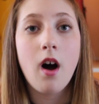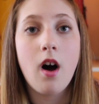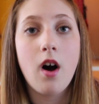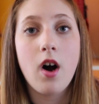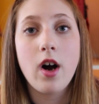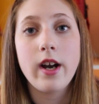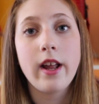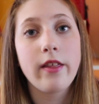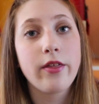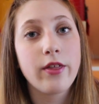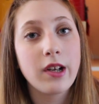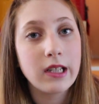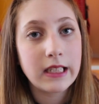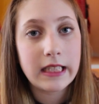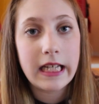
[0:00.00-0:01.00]
on
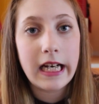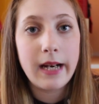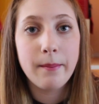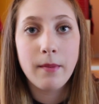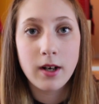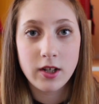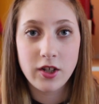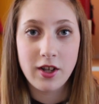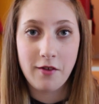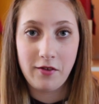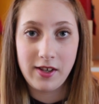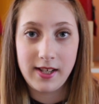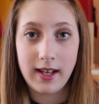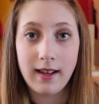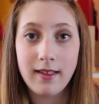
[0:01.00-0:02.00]
Thursday, March
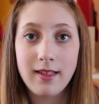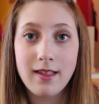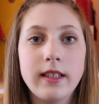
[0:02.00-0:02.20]
17th.